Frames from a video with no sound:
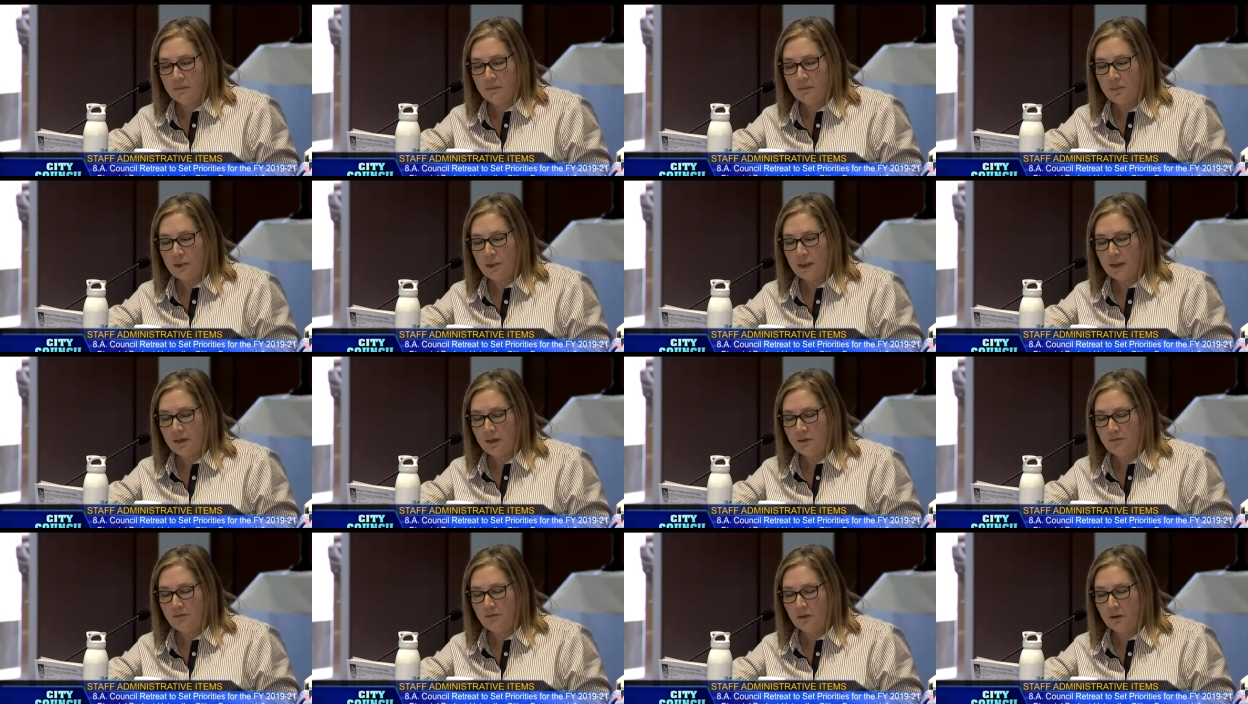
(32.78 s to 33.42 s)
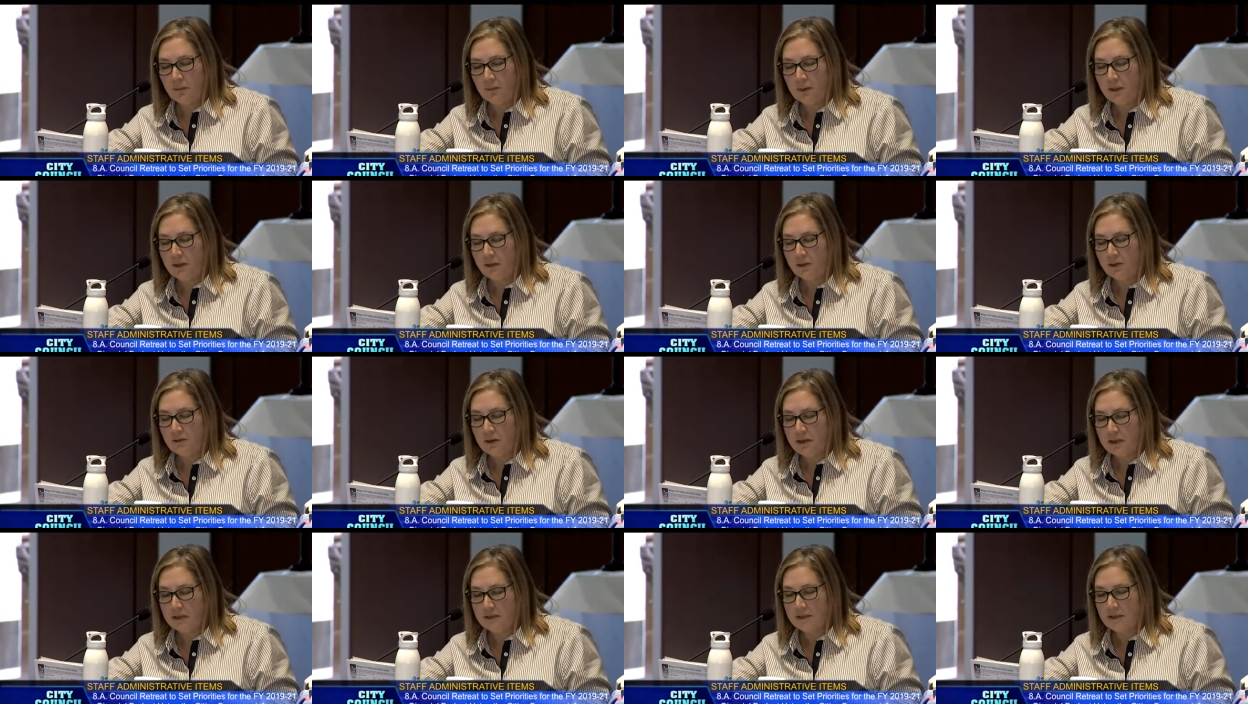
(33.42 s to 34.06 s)
but affirming the
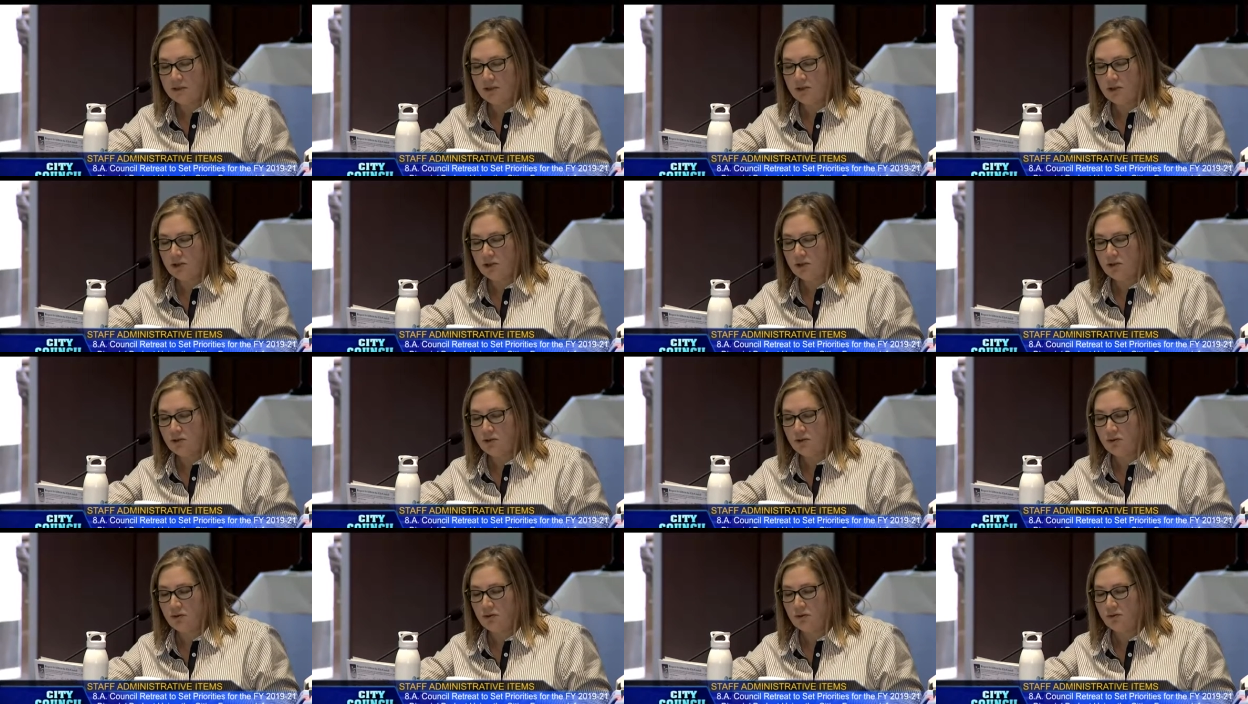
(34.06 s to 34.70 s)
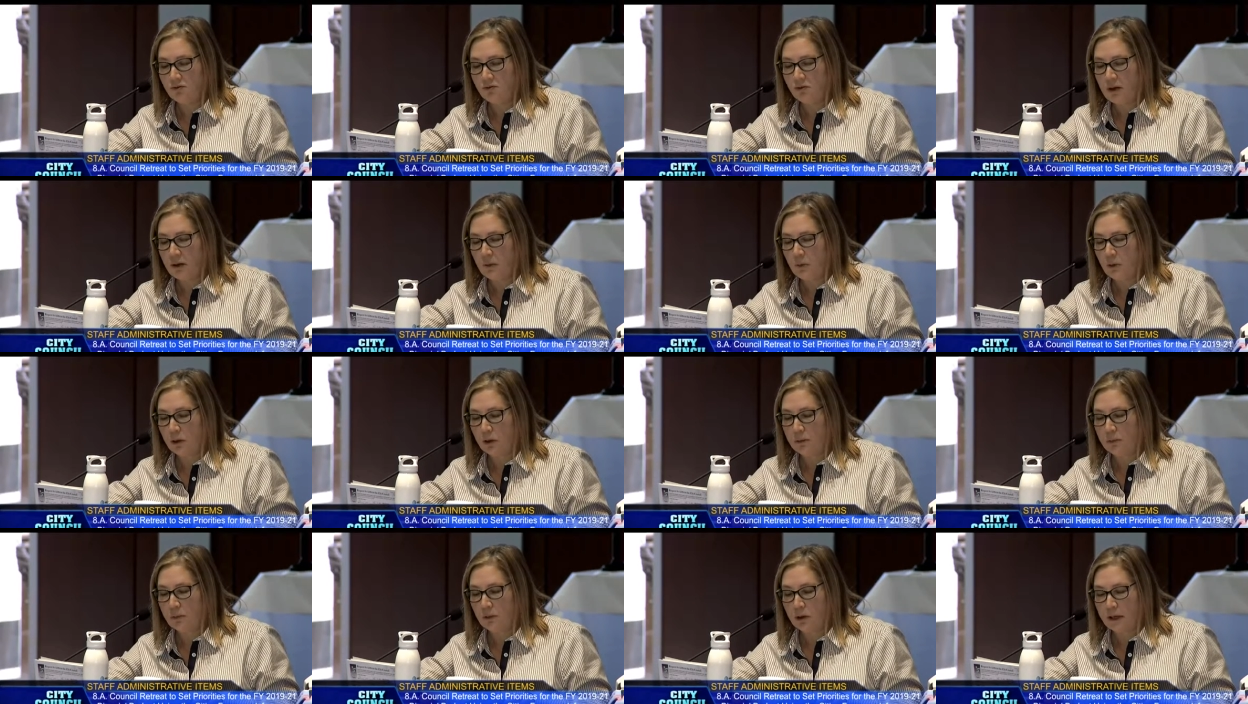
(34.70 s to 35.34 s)
transition to the
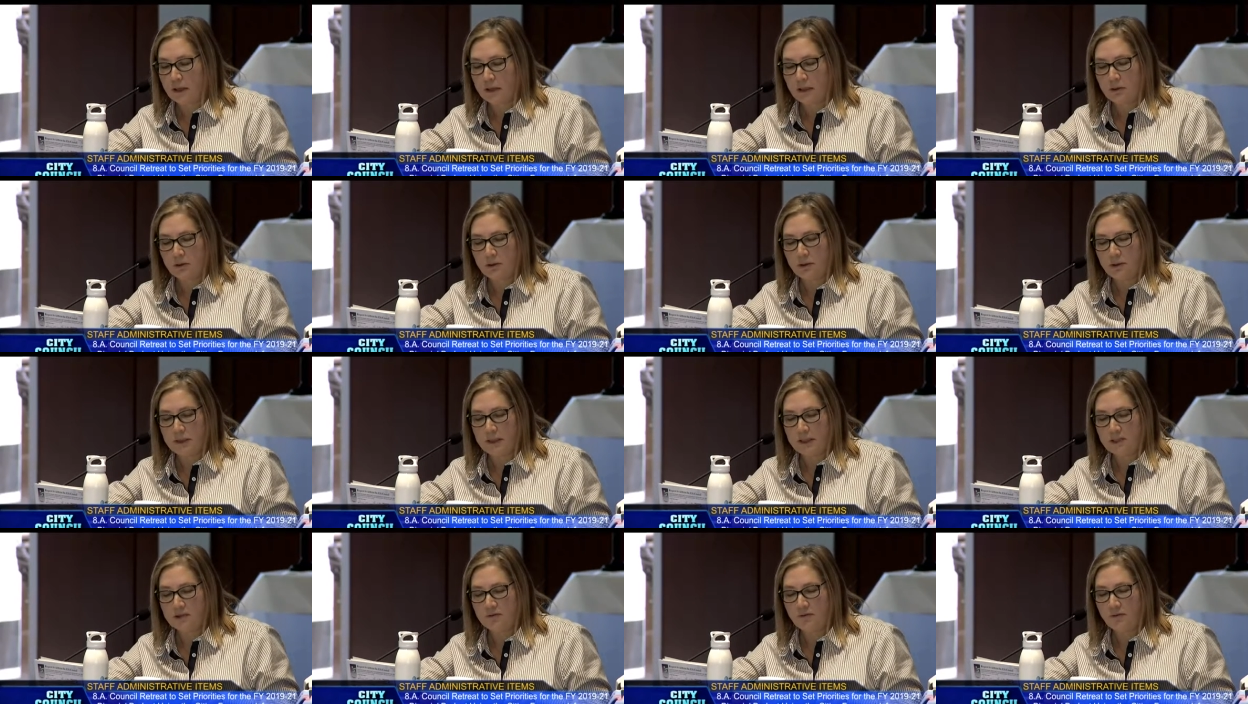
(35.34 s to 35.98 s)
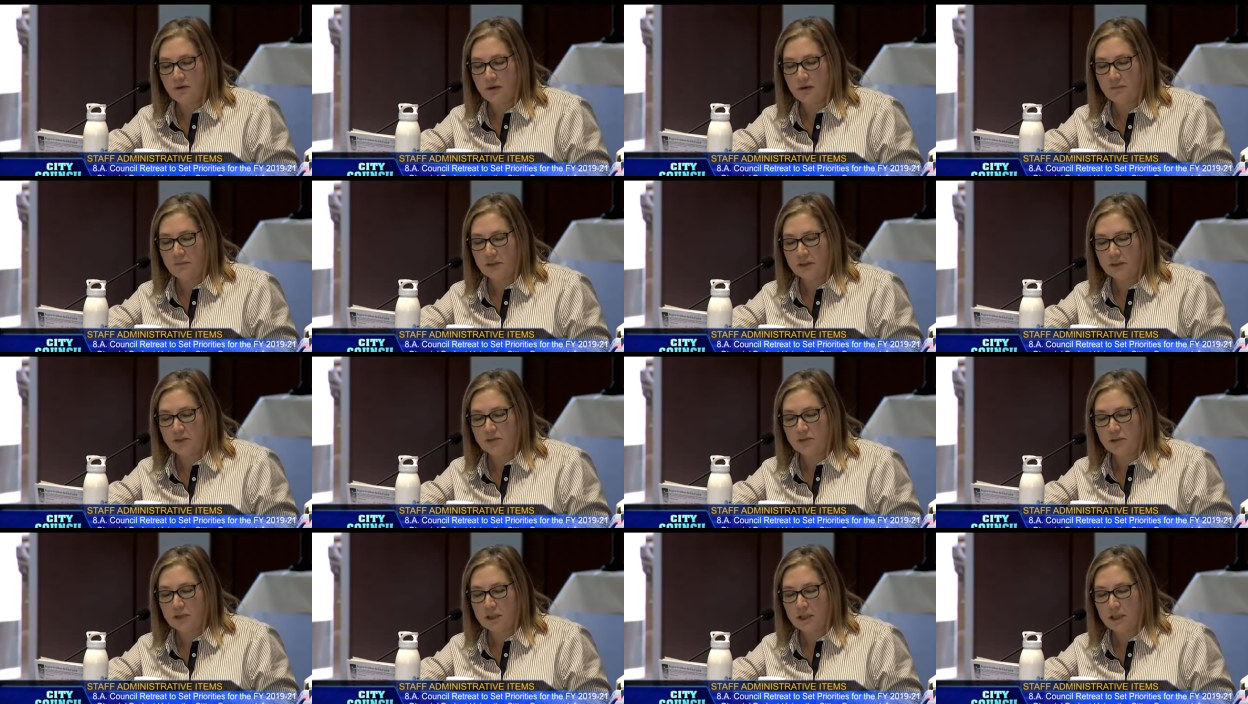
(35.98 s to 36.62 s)
framework priorities from
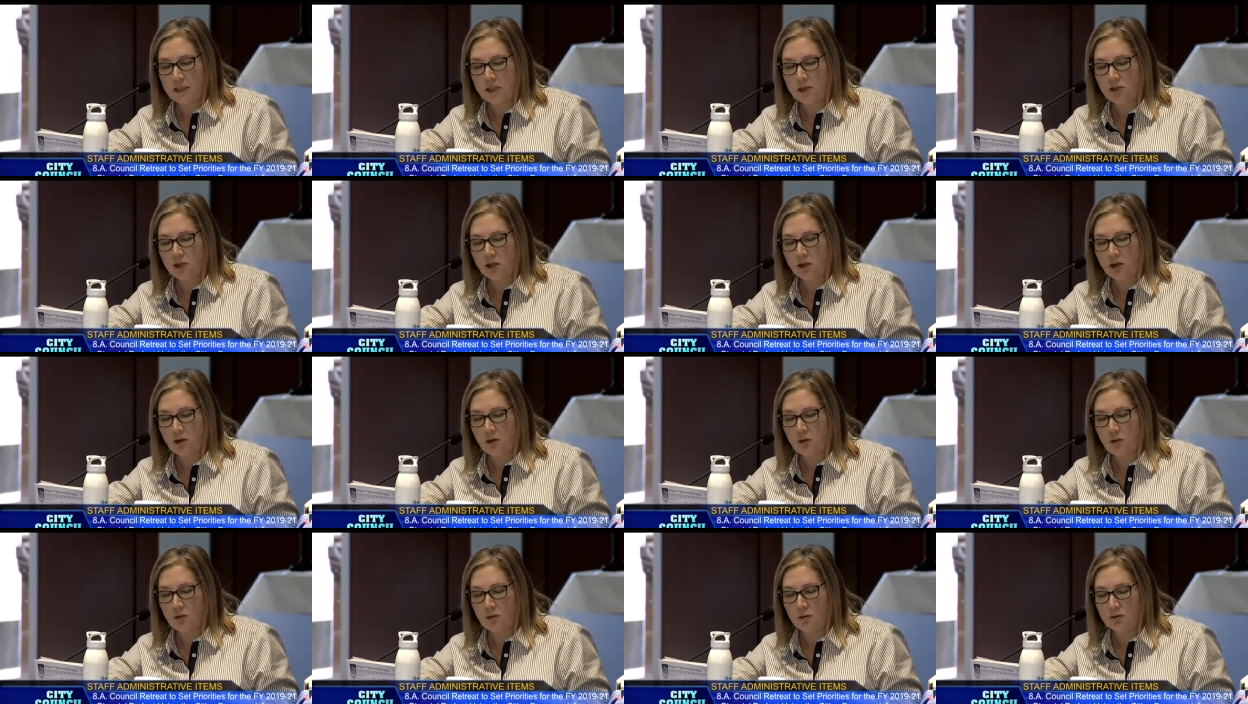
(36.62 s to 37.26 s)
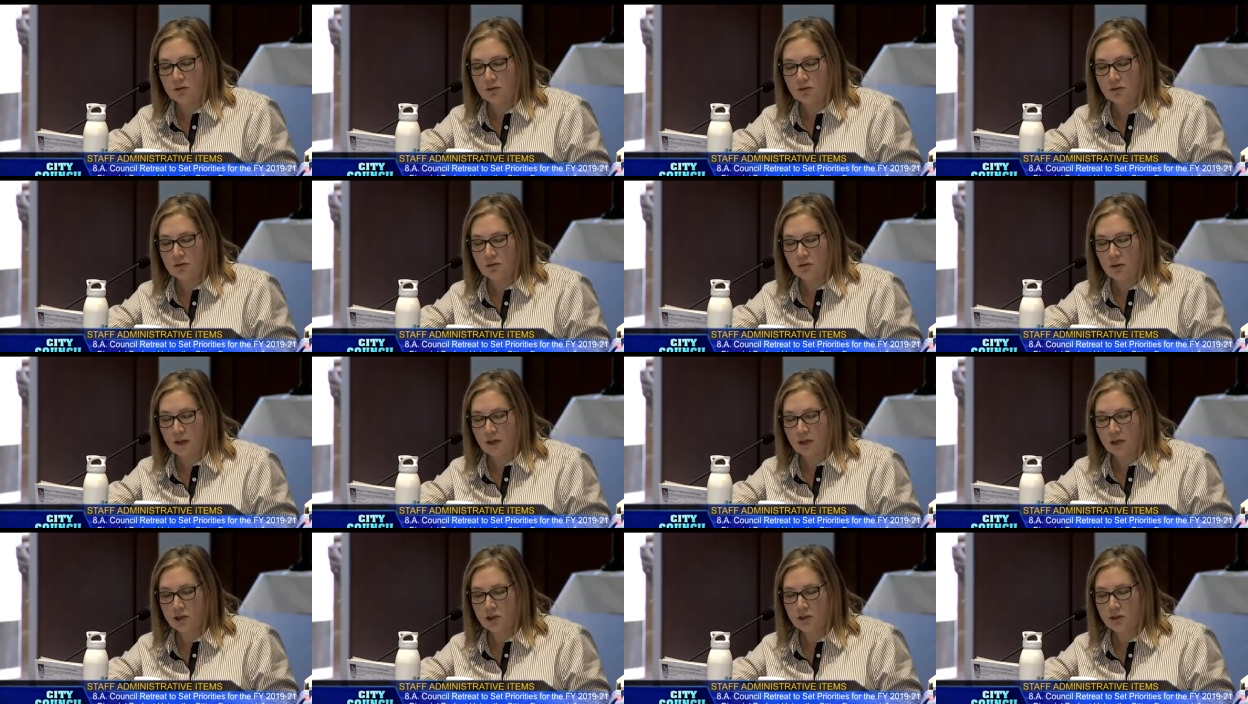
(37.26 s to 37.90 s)
the strategic goal
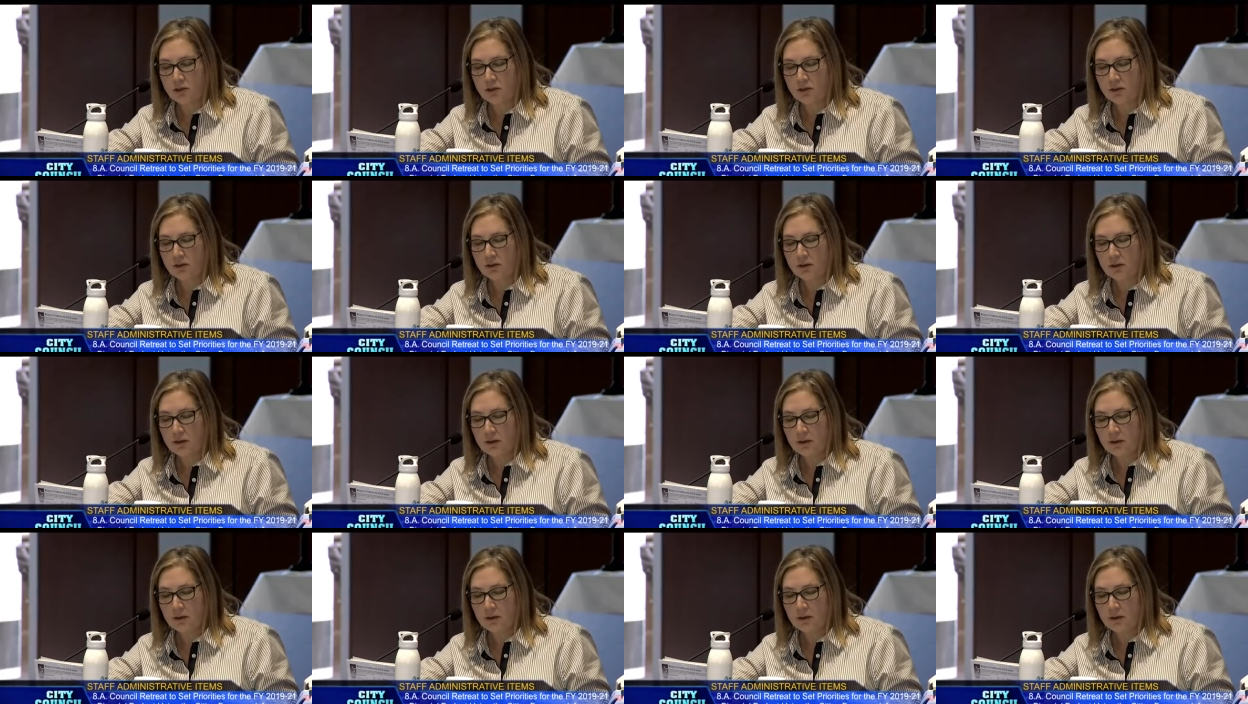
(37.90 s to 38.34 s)
structure.